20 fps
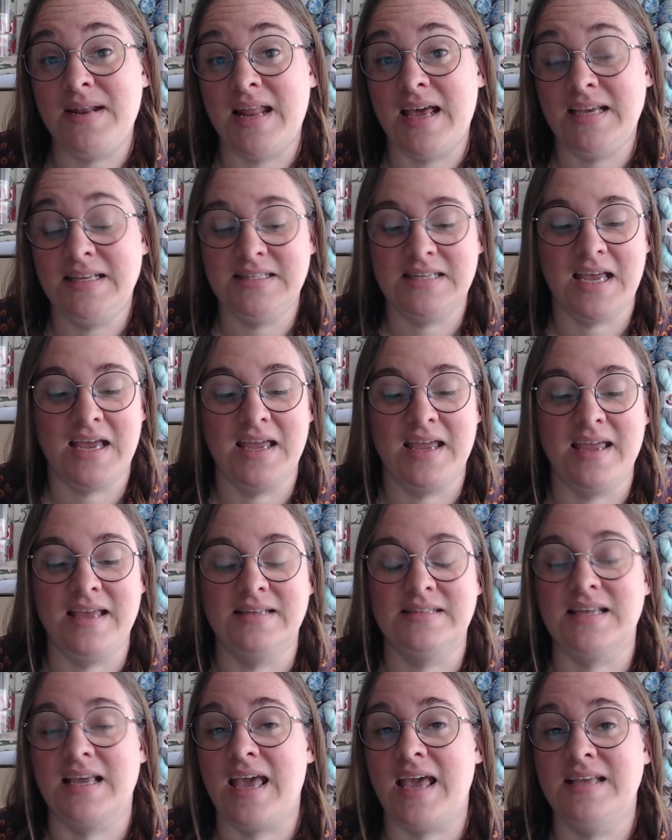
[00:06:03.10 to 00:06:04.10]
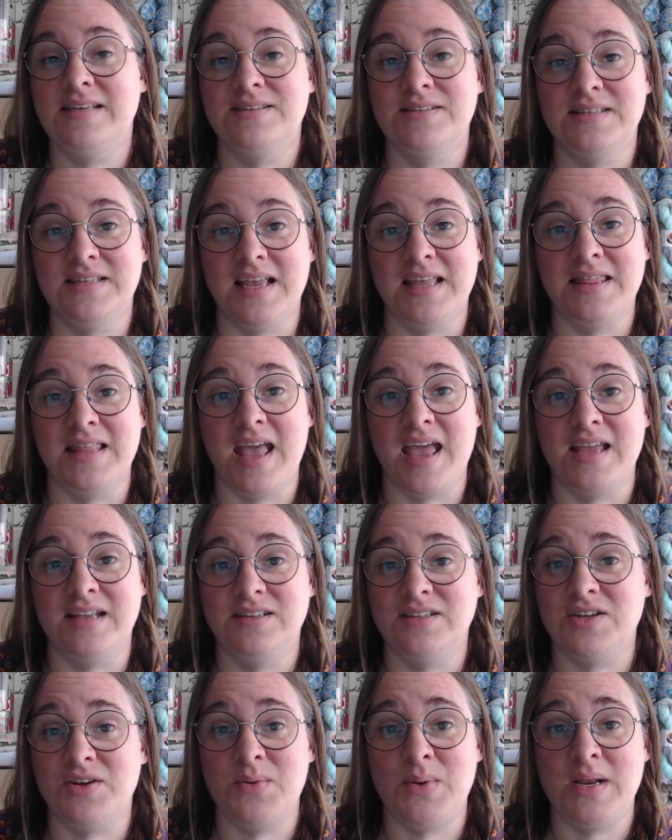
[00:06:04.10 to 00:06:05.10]
later it's a case of sitting there
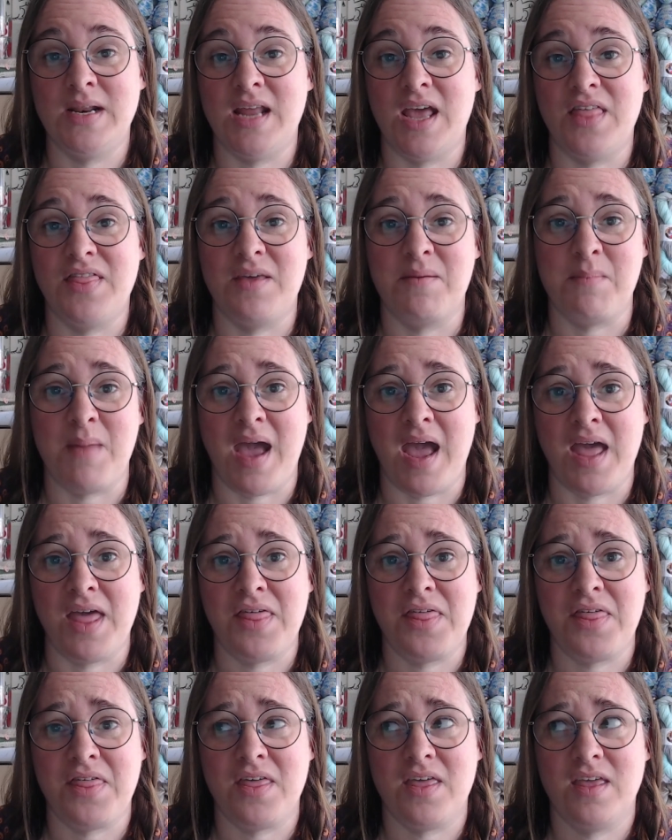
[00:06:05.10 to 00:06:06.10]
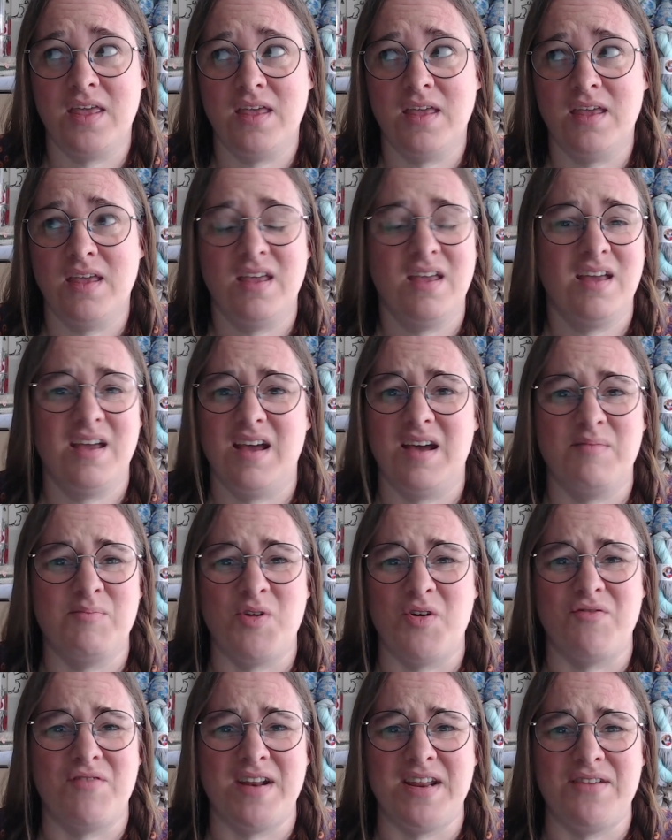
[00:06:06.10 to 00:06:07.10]
and doing the math. I'm
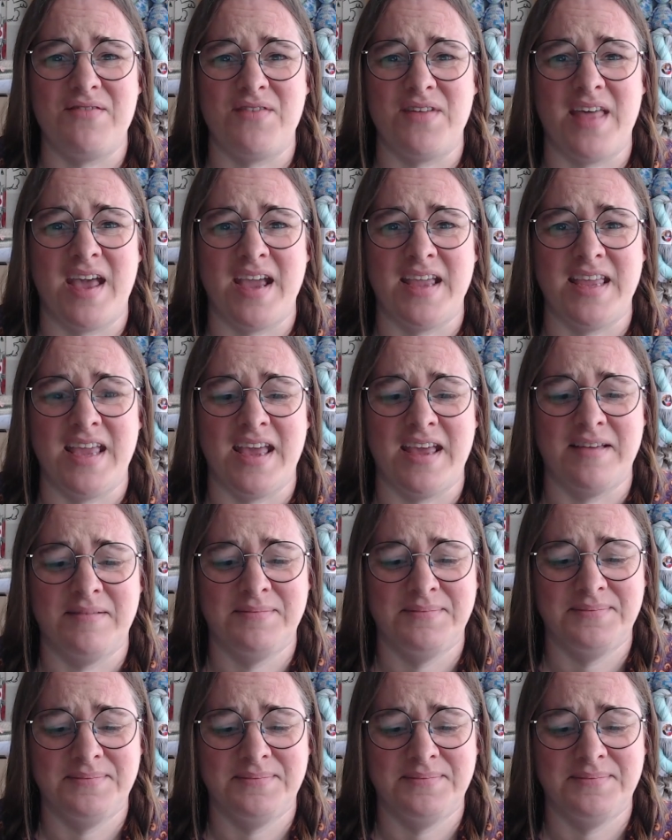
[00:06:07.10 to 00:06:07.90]
not ready for that yet.